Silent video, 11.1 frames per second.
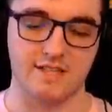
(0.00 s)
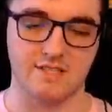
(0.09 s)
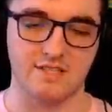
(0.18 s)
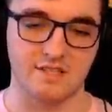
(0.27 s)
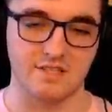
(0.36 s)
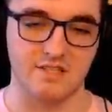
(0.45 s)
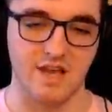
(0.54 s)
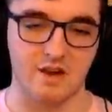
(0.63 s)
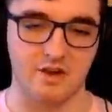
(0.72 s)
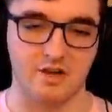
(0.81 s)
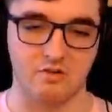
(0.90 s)
This is how
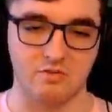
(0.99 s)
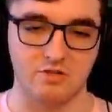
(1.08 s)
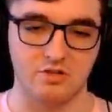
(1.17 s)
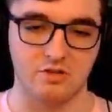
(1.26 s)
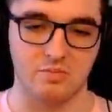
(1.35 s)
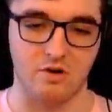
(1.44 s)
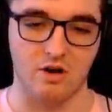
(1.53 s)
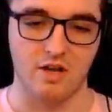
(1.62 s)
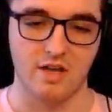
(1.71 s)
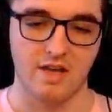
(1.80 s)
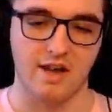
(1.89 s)
you're going to want to be shooting the ball. And